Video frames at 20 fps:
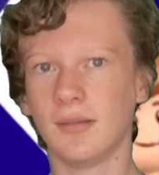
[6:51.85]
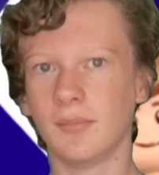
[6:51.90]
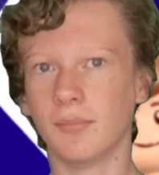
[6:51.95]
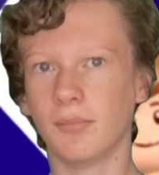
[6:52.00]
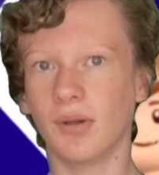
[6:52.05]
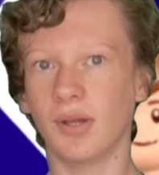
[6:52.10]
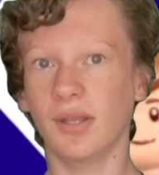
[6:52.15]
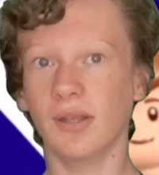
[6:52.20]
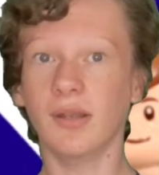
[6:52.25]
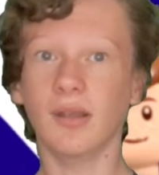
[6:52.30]

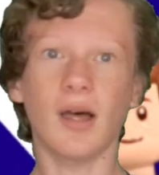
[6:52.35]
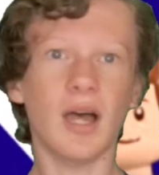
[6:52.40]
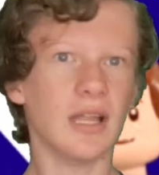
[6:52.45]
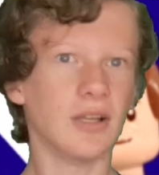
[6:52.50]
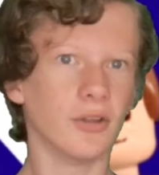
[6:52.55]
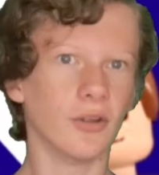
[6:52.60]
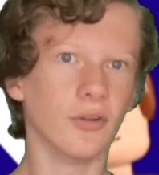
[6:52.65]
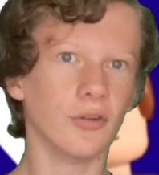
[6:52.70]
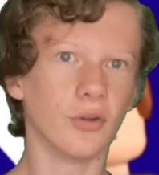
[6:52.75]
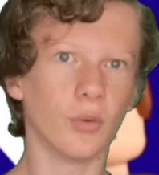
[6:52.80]
but I
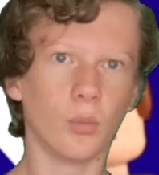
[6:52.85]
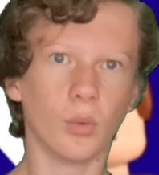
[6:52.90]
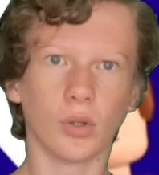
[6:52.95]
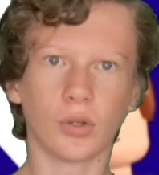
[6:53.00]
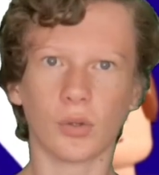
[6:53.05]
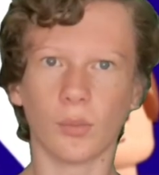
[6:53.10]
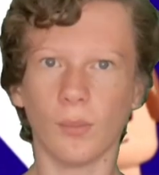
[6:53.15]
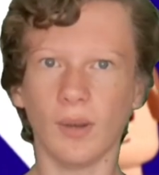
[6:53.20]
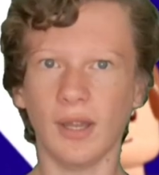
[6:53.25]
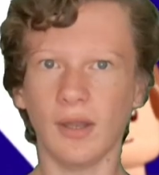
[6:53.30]
learned to work
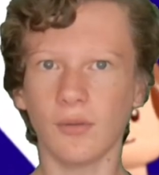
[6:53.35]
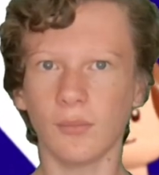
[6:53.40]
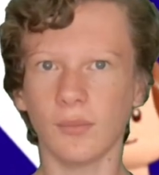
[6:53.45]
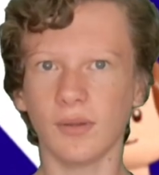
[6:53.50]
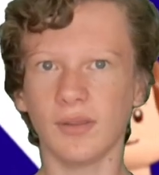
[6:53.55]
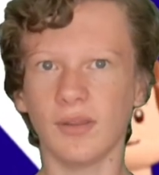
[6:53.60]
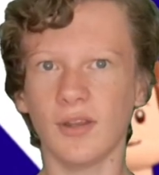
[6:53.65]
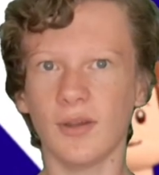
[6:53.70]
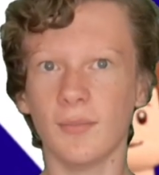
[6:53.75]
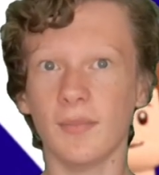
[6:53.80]
around with
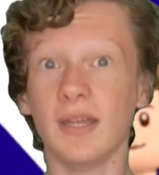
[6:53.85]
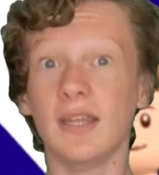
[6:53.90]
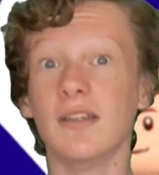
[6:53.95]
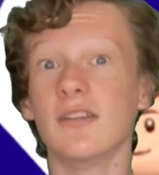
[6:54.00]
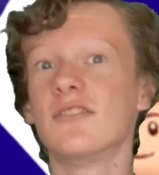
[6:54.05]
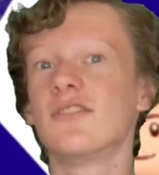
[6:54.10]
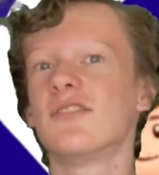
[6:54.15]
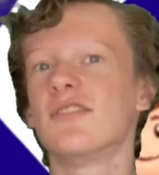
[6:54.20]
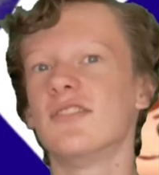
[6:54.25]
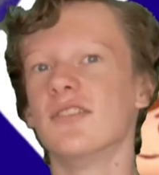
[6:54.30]
them, and it
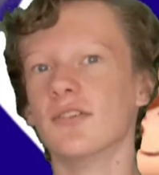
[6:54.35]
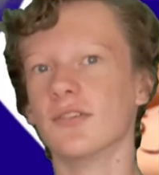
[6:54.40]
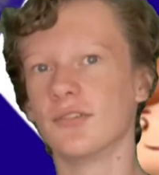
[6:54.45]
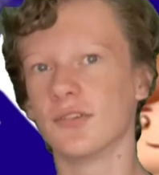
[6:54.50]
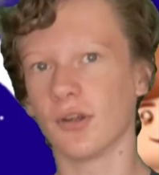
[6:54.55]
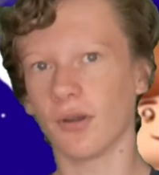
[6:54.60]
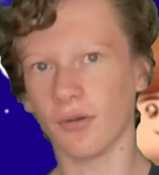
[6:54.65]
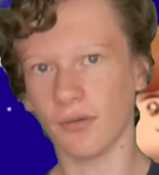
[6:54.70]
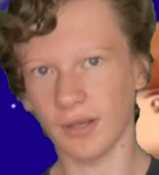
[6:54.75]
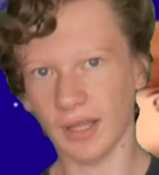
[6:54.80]
still
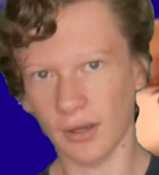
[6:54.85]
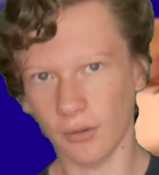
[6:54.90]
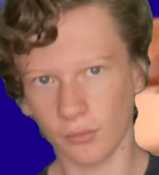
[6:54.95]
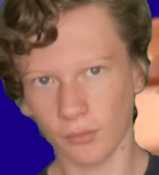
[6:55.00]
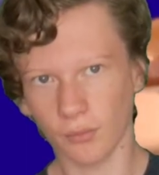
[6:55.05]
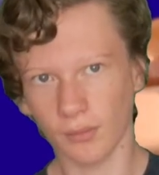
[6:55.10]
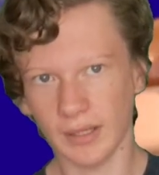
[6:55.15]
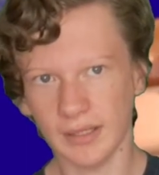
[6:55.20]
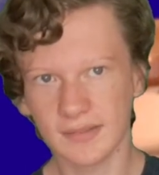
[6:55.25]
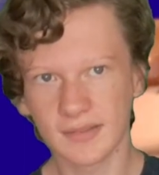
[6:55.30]
turned out
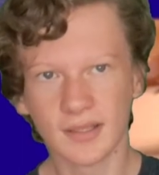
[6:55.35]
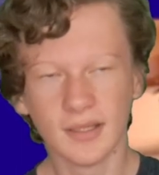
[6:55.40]
great.